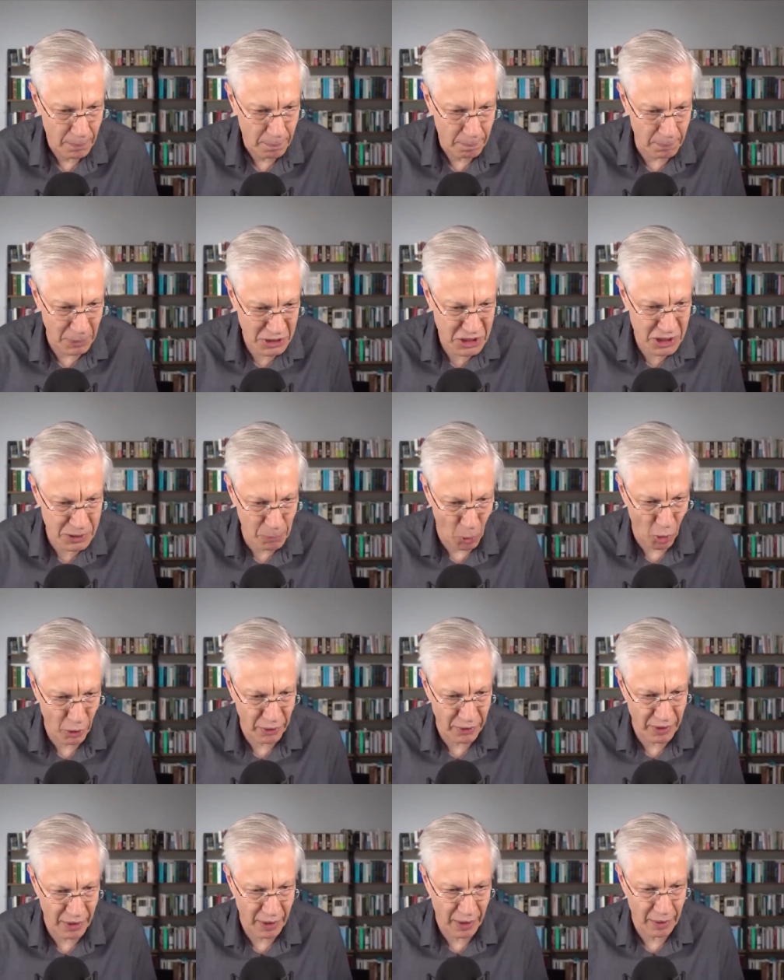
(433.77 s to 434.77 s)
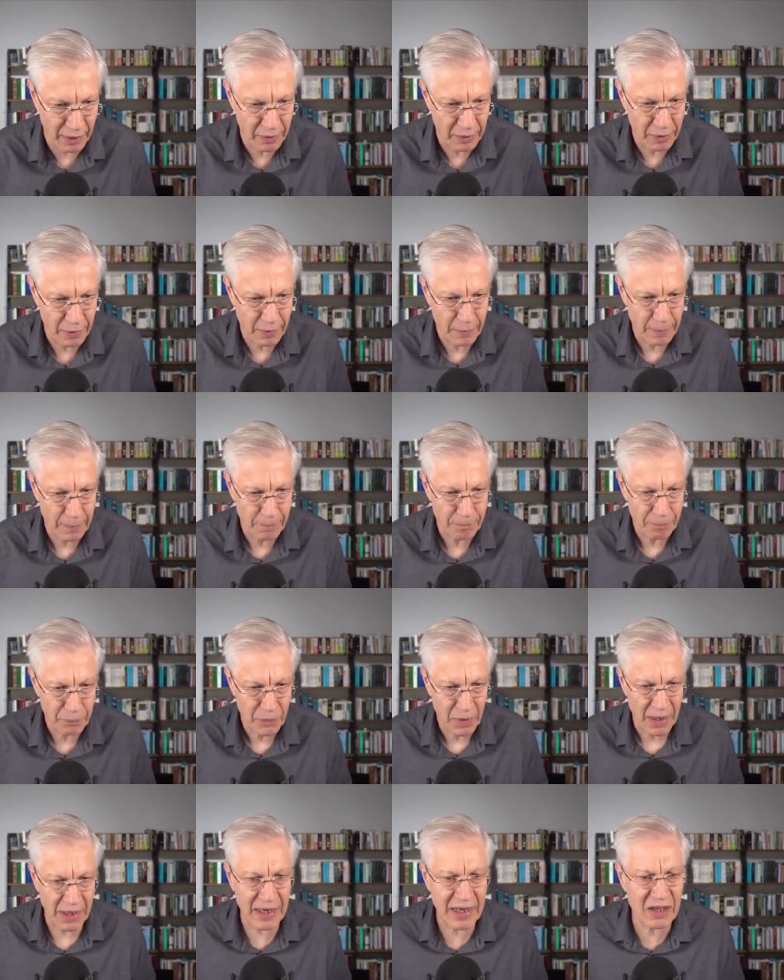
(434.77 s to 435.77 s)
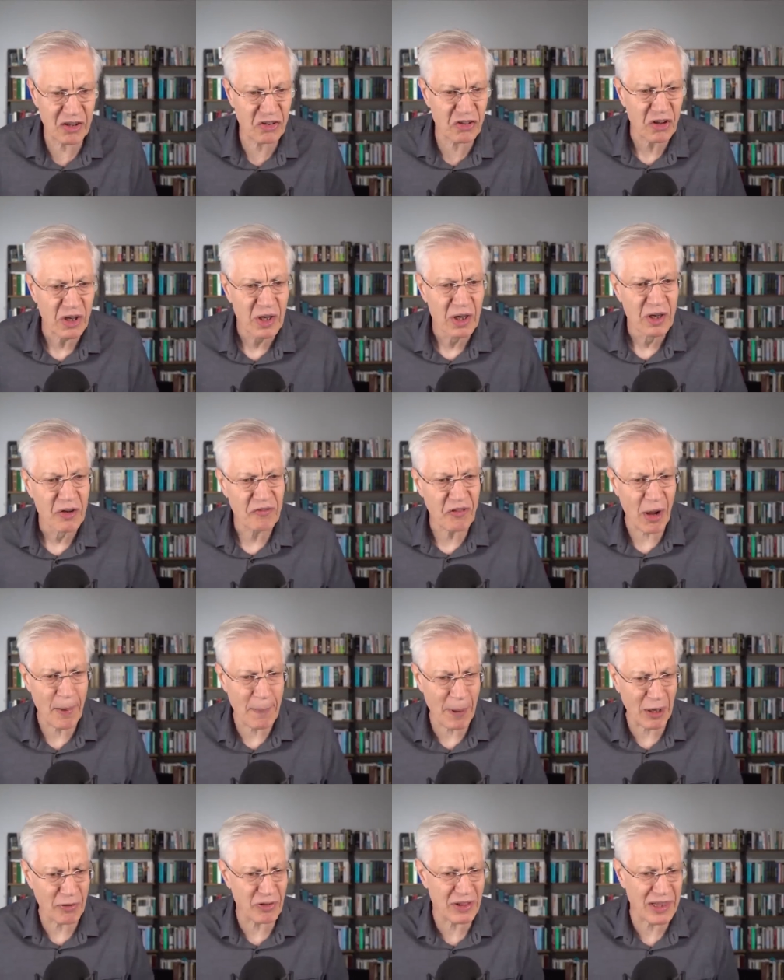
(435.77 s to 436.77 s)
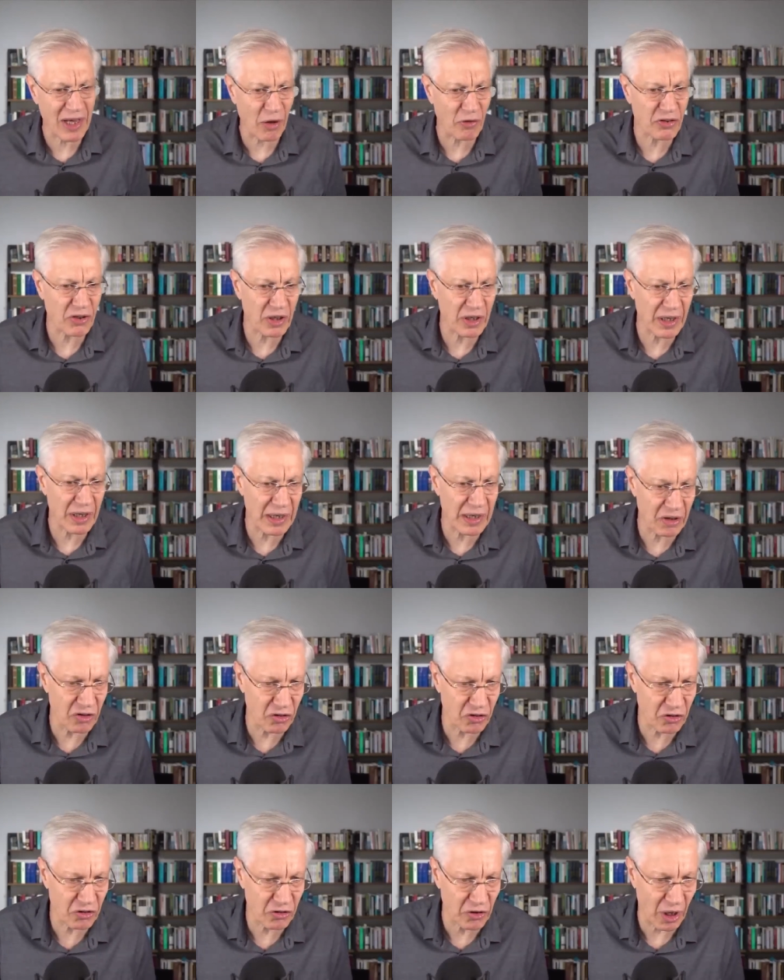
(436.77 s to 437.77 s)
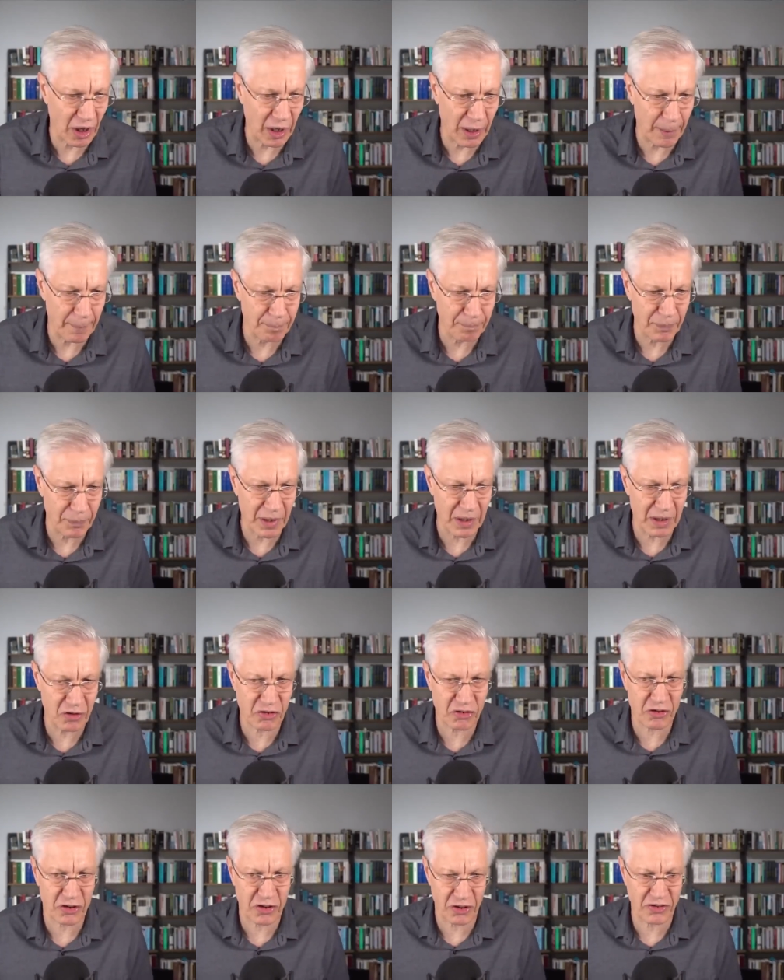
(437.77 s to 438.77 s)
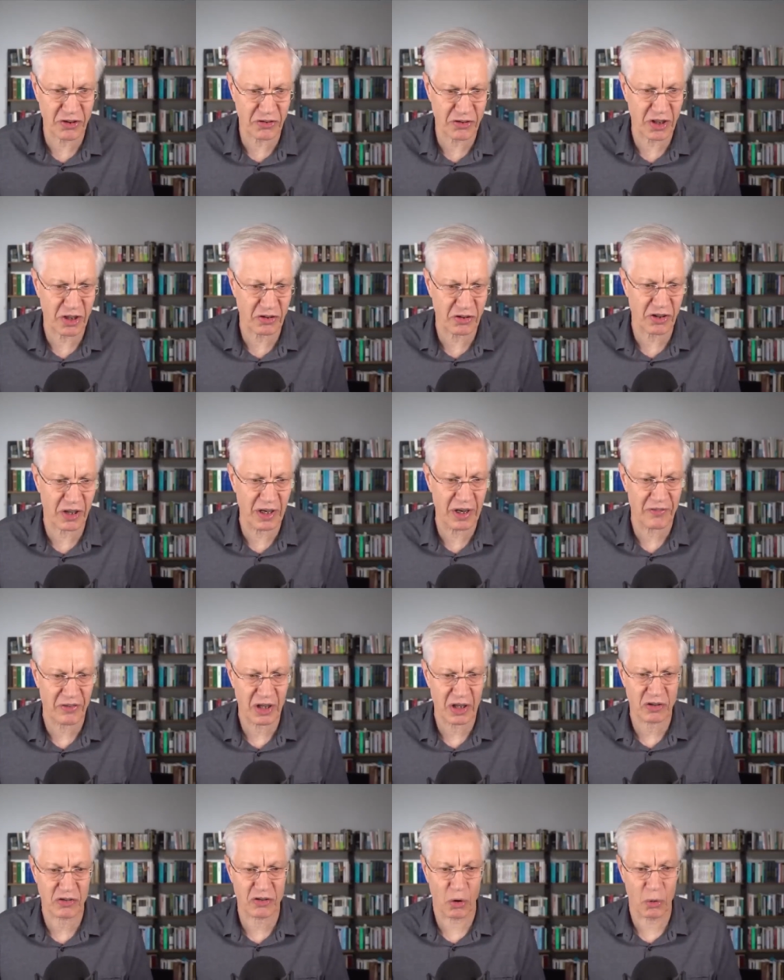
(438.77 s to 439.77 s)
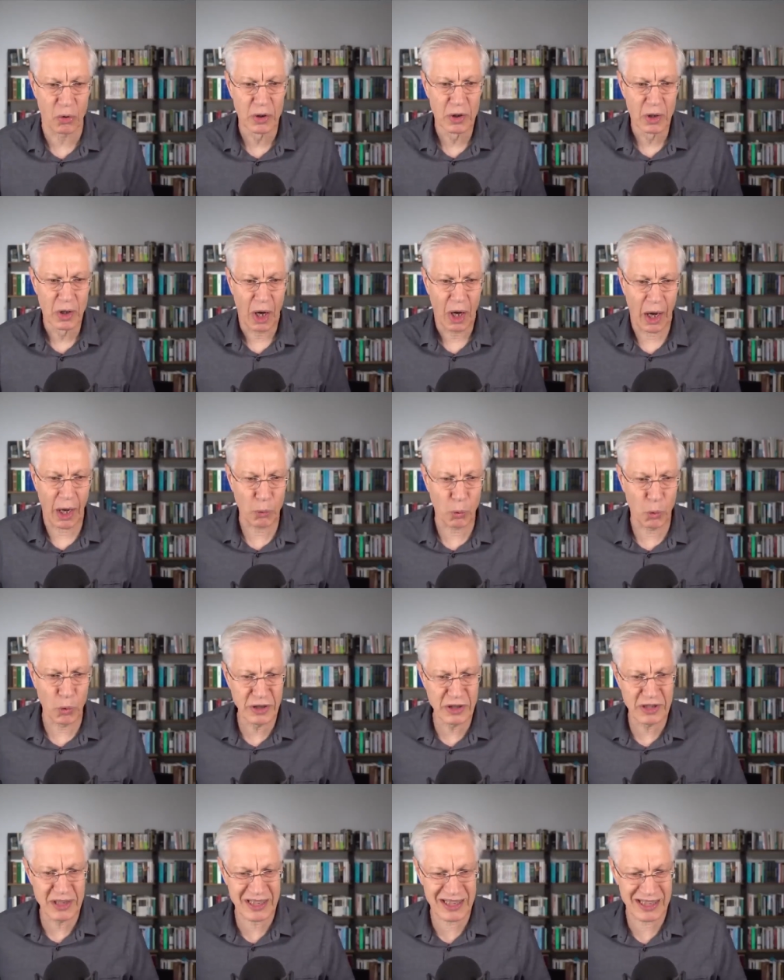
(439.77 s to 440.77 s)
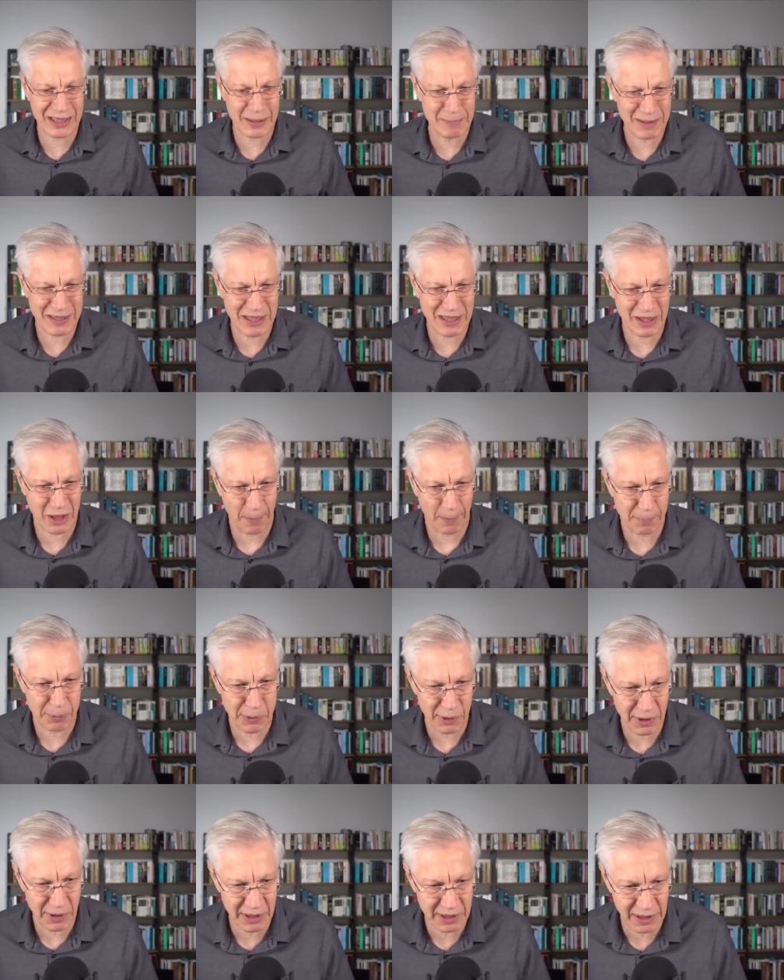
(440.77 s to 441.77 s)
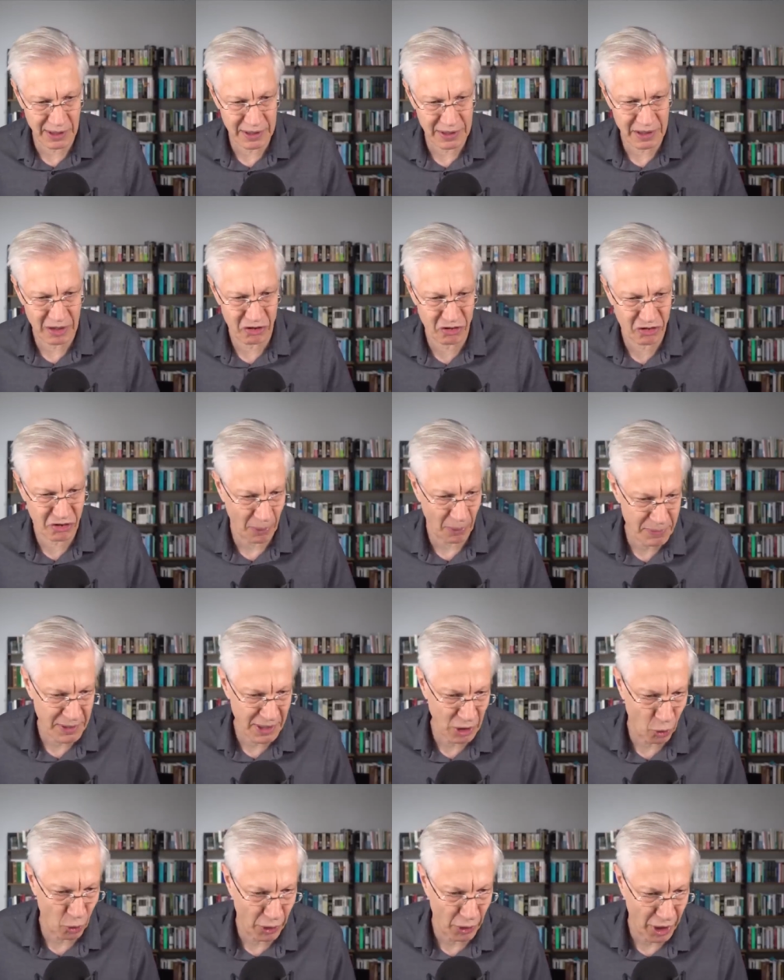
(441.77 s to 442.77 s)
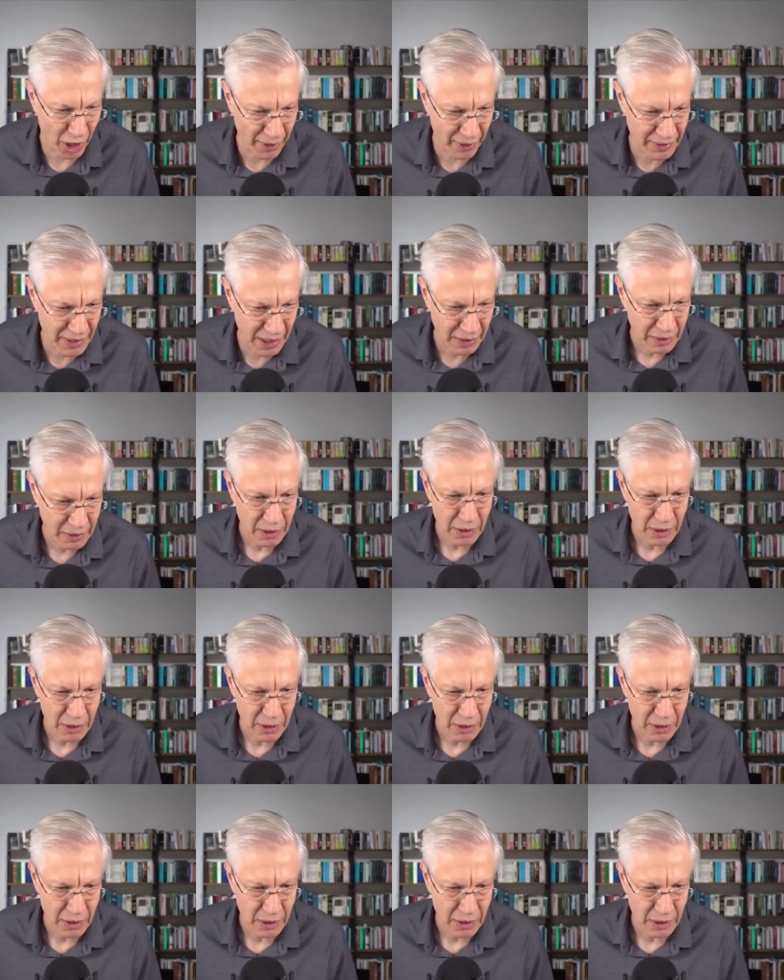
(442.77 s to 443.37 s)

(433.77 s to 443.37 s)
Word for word: Much smaller than that. It is, five per one hundred thousand is, um, is statistically significant. So I wouldn't dismiss it completely. There's something going on there.